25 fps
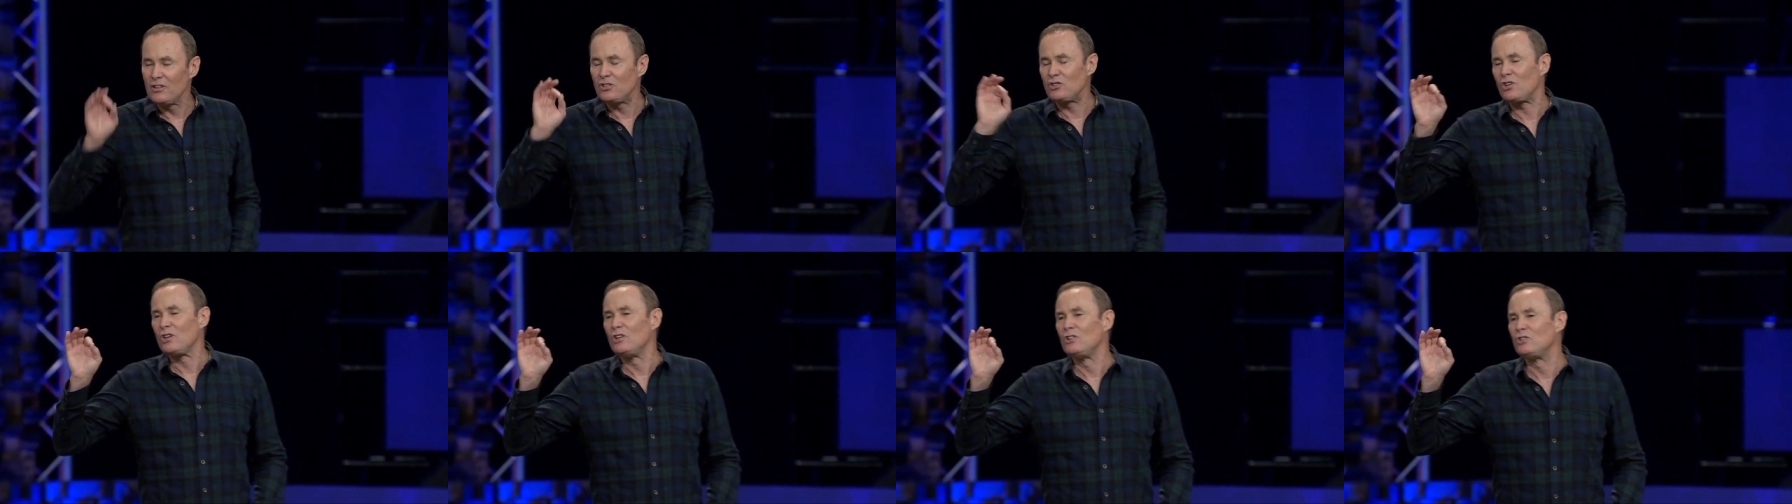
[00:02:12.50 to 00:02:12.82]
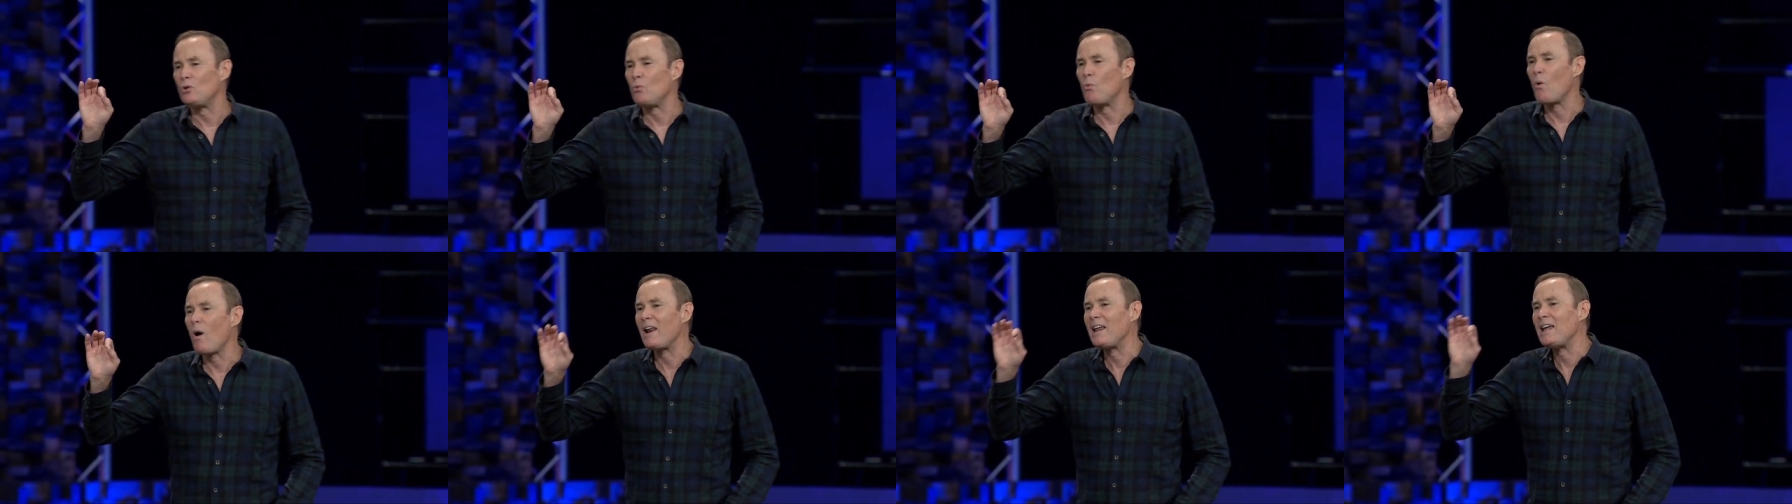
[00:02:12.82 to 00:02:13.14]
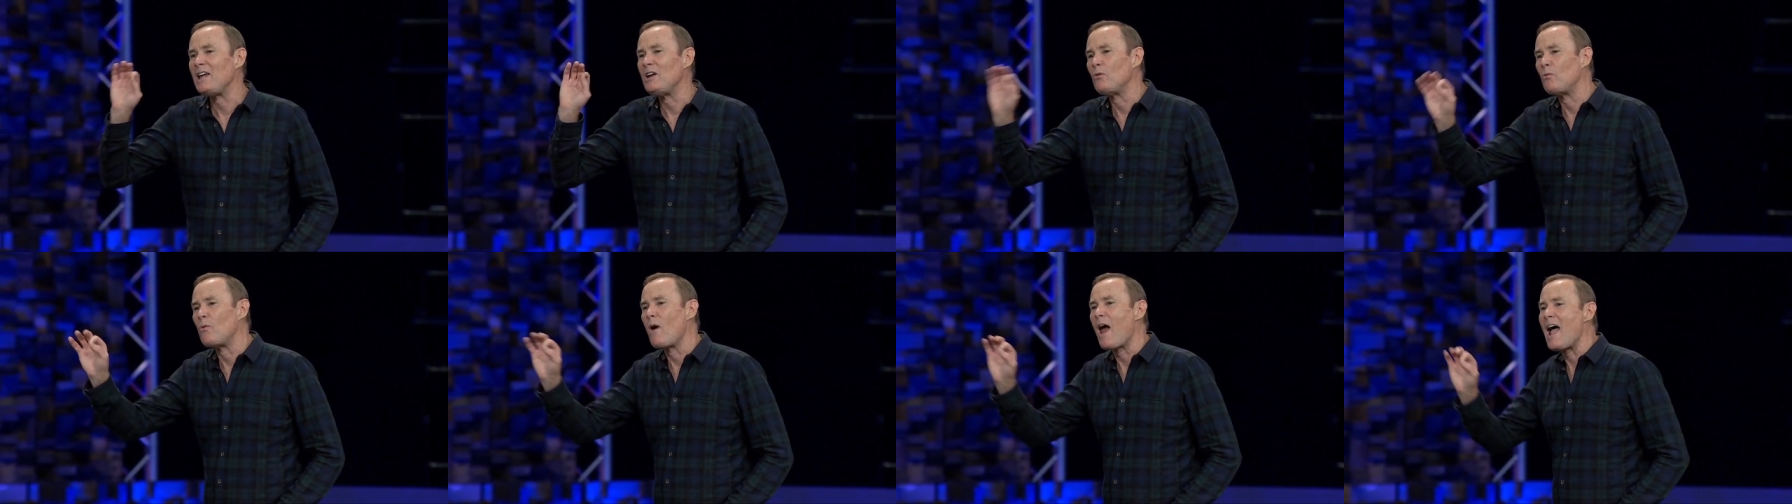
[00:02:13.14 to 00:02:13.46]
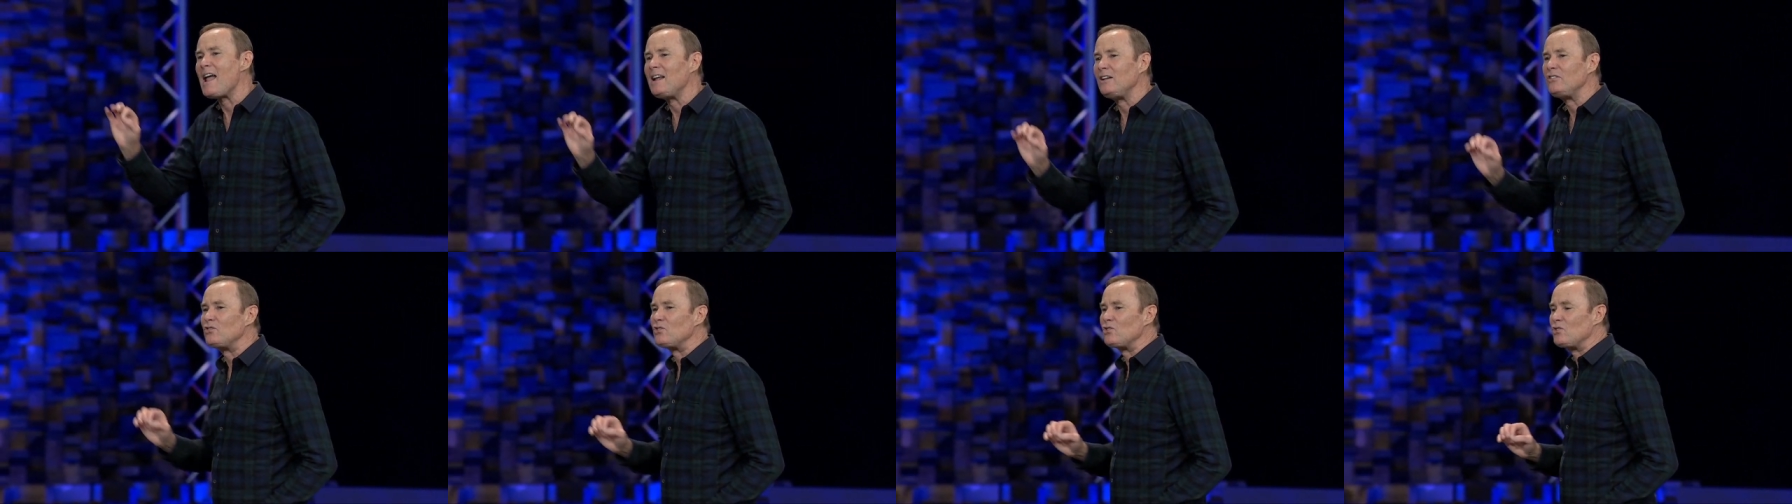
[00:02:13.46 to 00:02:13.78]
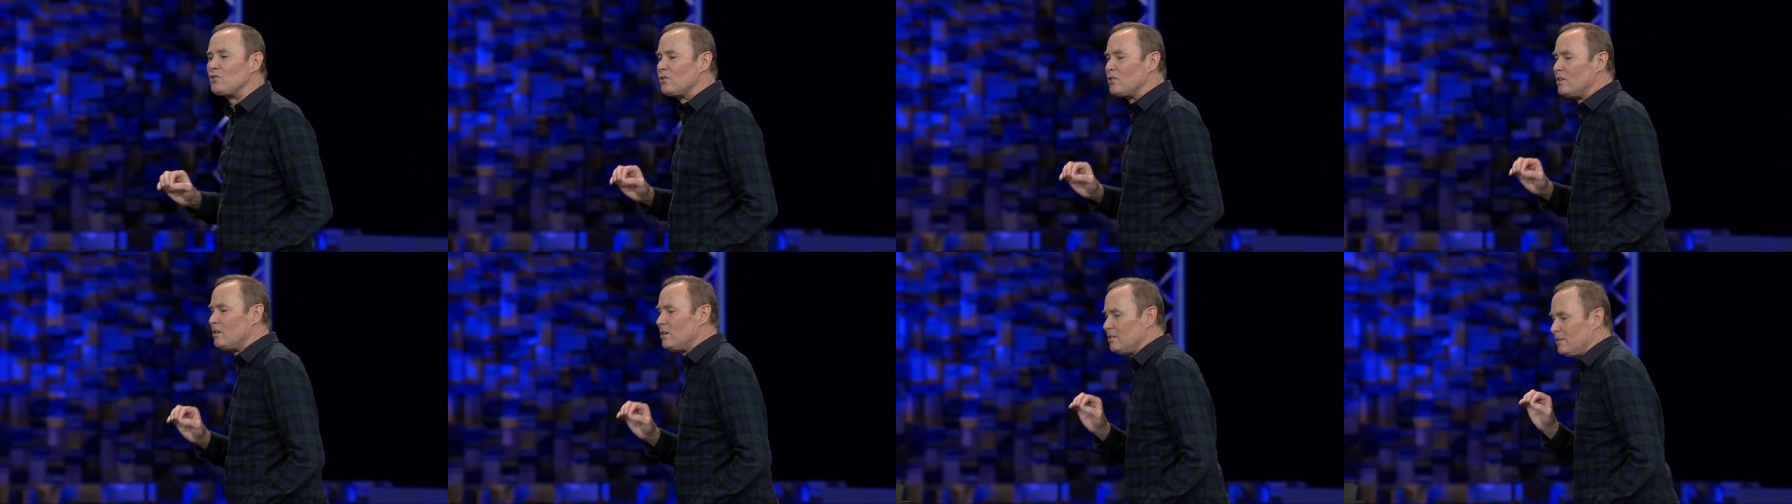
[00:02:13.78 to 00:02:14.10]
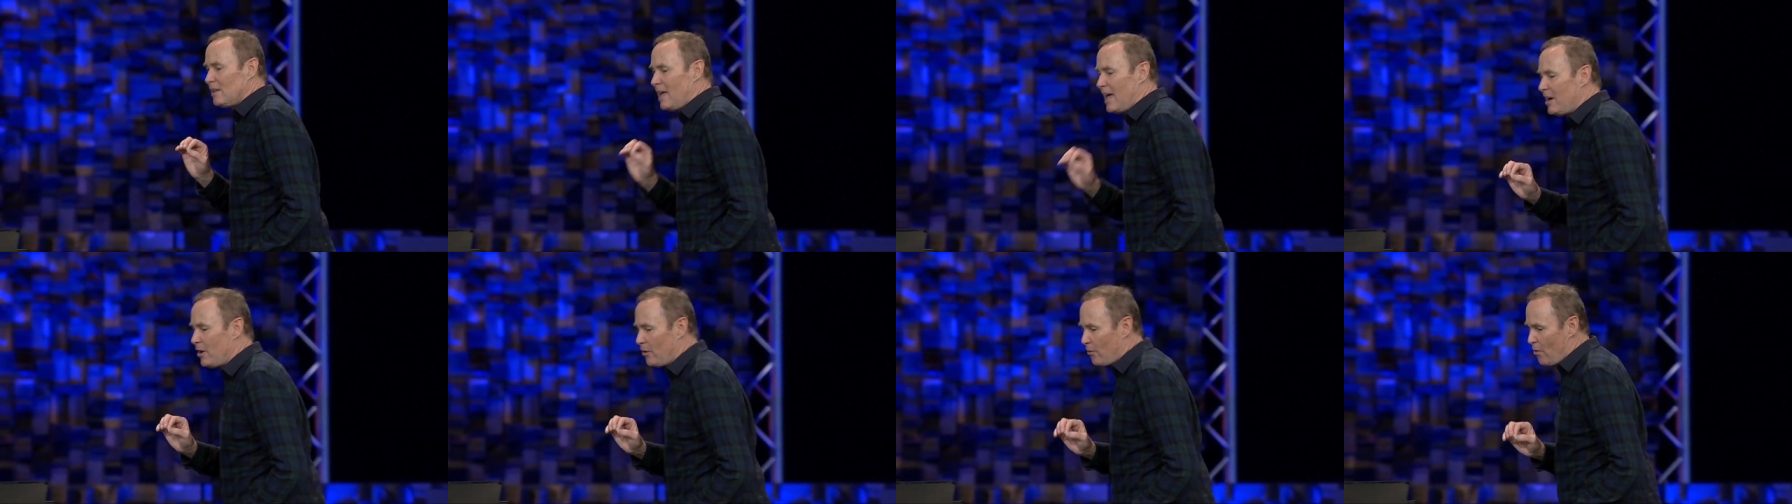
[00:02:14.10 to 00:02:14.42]
Listen to what he writes
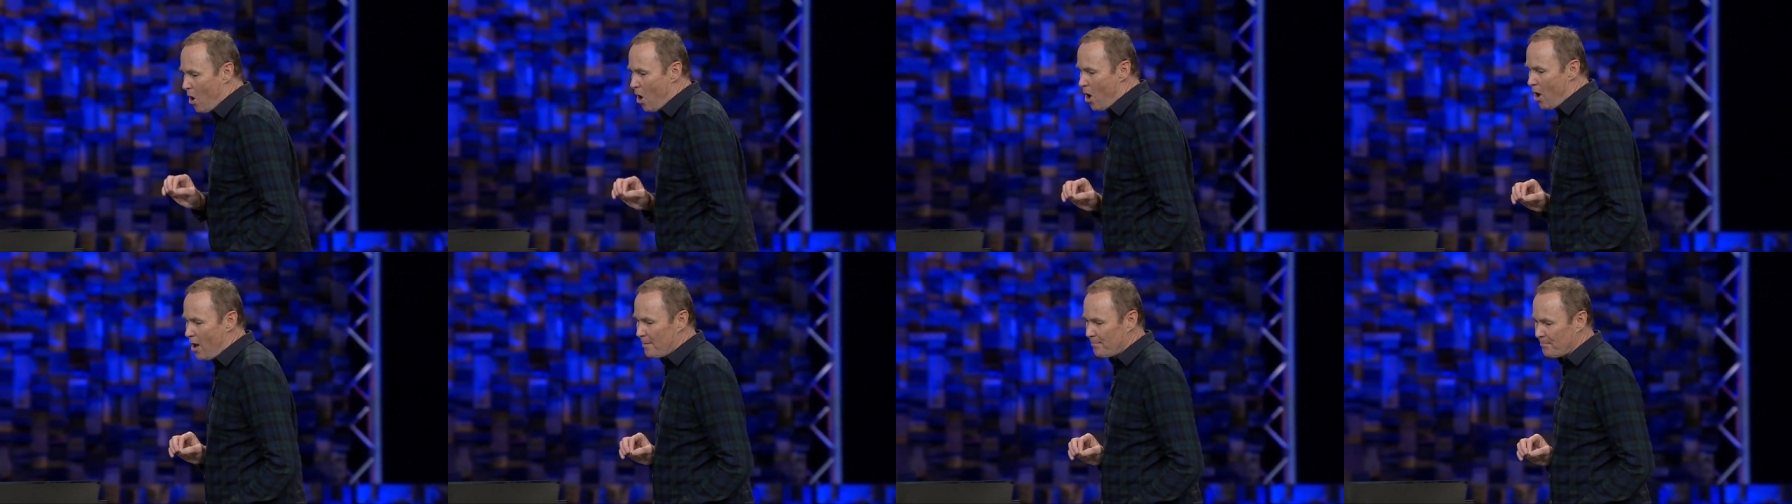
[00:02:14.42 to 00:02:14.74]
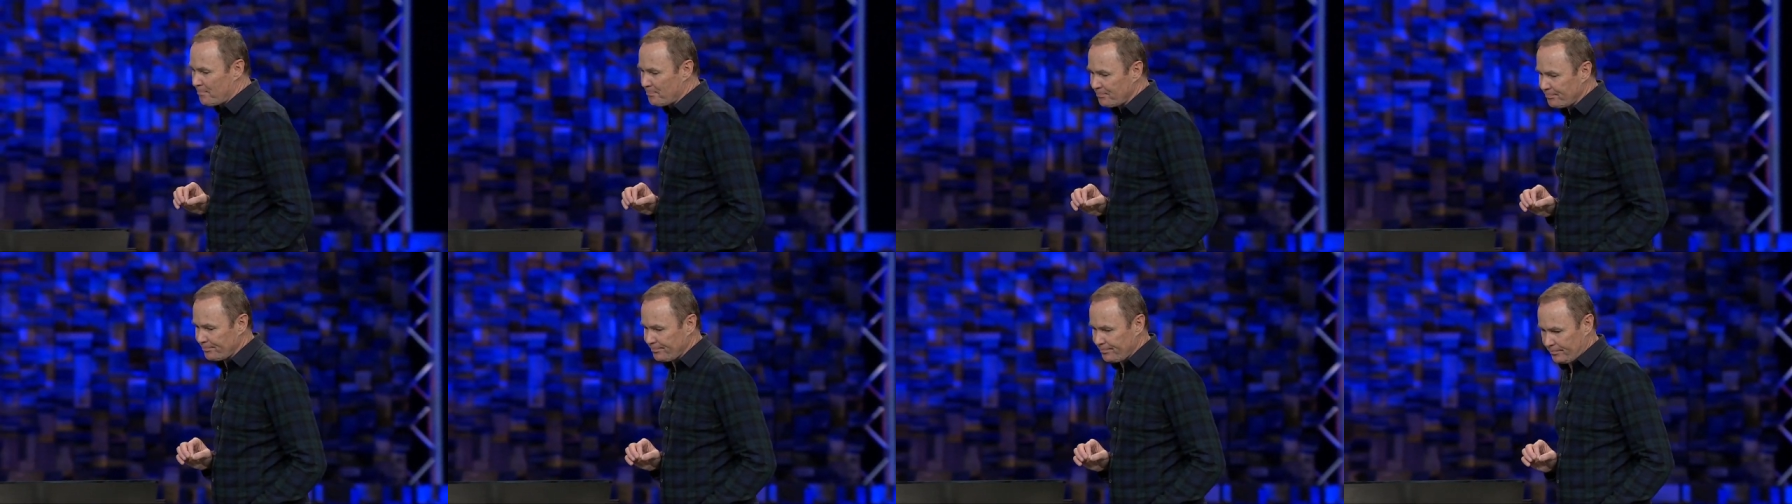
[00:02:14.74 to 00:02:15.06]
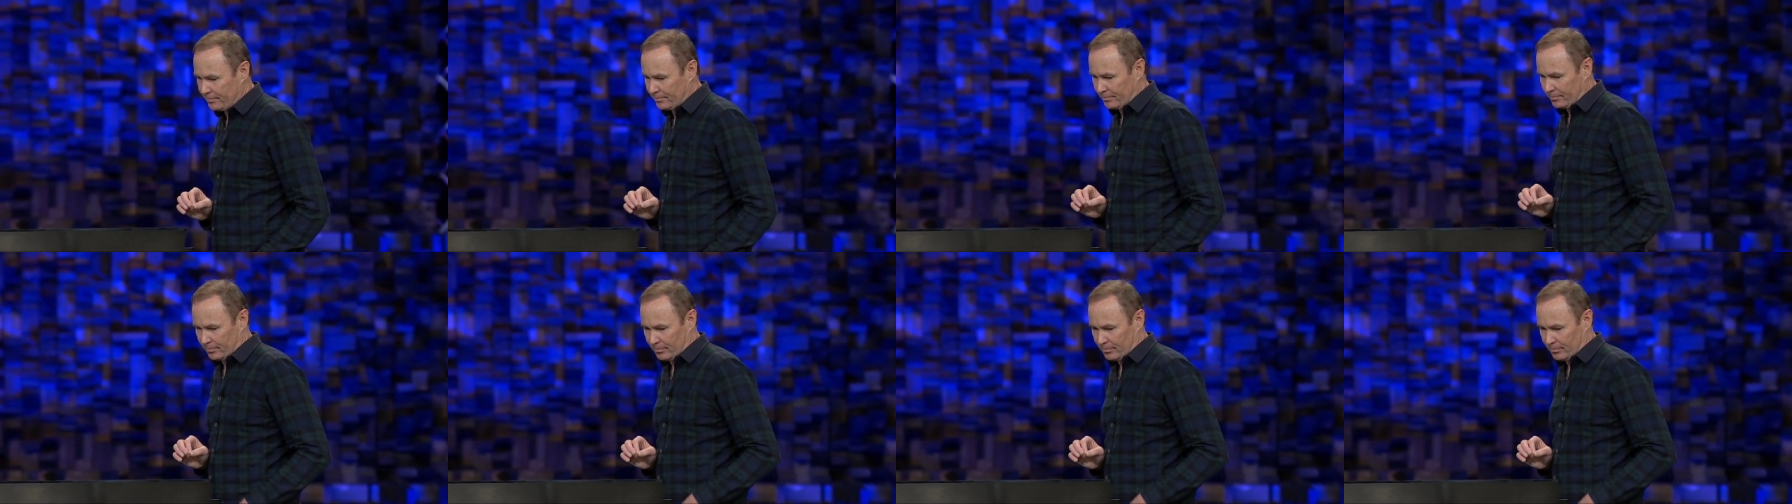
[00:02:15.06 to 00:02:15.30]
later on.